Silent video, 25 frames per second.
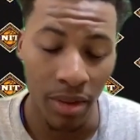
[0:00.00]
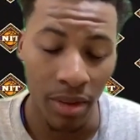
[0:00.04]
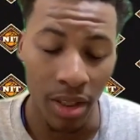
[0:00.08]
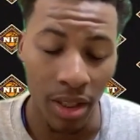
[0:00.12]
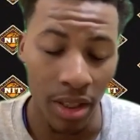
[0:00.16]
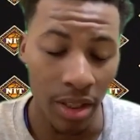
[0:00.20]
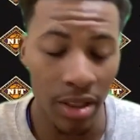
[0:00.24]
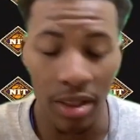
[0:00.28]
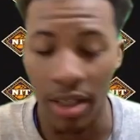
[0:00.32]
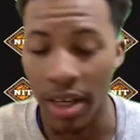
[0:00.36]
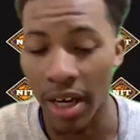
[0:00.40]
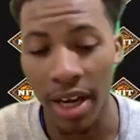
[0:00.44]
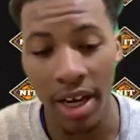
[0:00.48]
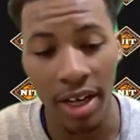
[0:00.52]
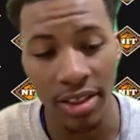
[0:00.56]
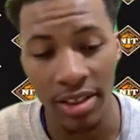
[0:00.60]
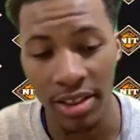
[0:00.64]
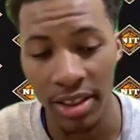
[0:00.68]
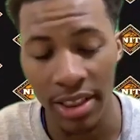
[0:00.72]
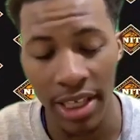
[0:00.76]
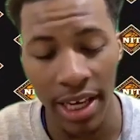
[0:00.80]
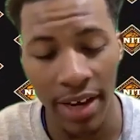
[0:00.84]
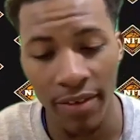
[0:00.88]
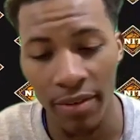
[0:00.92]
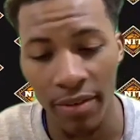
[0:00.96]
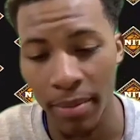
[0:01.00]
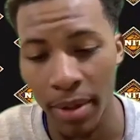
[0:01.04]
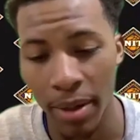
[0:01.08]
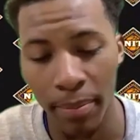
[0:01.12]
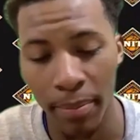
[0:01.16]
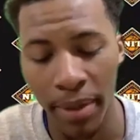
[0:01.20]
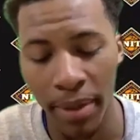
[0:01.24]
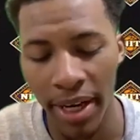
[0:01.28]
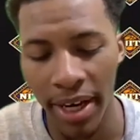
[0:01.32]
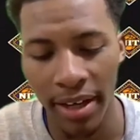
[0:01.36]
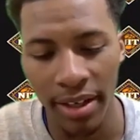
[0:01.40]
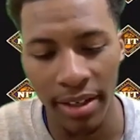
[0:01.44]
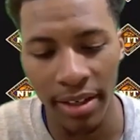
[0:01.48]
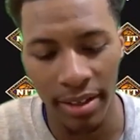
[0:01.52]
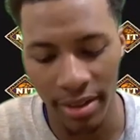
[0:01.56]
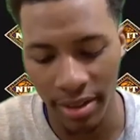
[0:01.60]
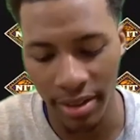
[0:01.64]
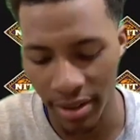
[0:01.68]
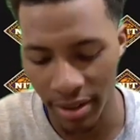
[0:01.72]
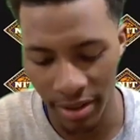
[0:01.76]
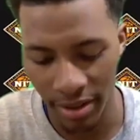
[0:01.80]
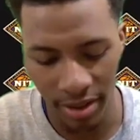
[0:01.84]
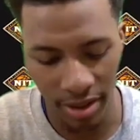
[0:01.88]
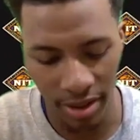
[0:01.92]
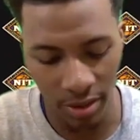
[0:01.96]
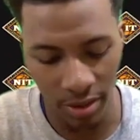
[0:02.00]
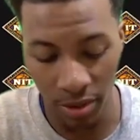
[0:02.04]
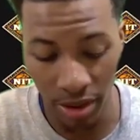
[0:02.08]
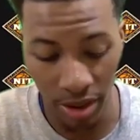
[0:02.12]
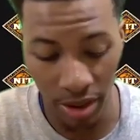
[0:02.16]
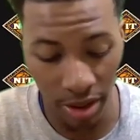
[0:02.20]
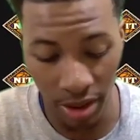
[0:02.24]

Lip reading: and the guys just having my back and we